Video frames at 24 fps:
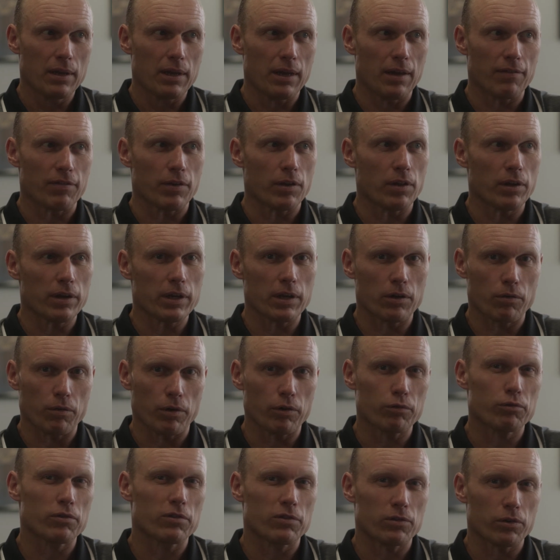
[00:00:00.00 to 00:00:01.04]
If you look at
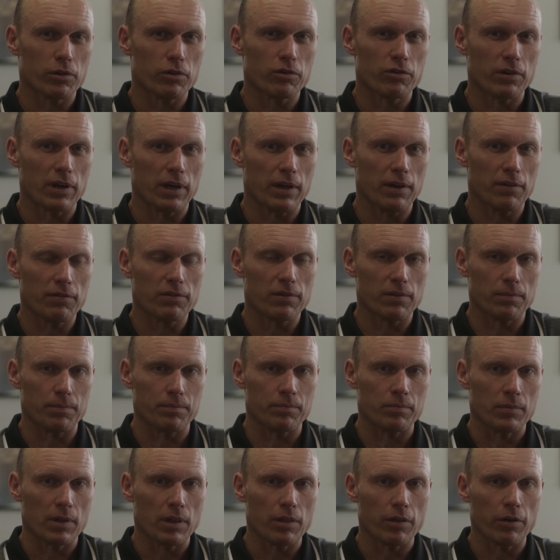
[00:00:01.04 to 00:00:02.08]
grocery store shelves,
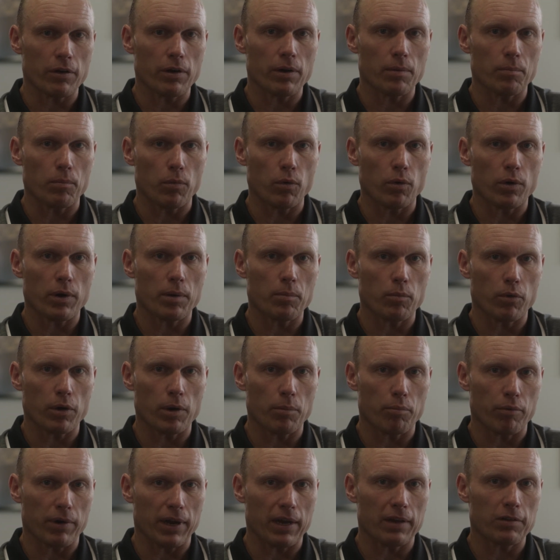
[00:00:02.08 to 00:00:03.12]
there are more and more
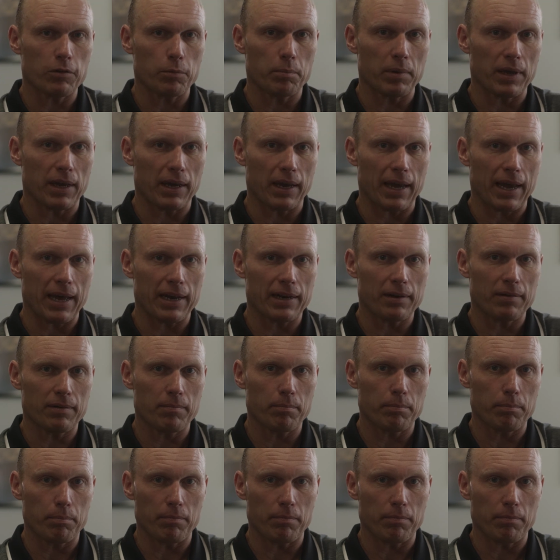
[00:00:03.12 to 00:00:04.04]
brands being added,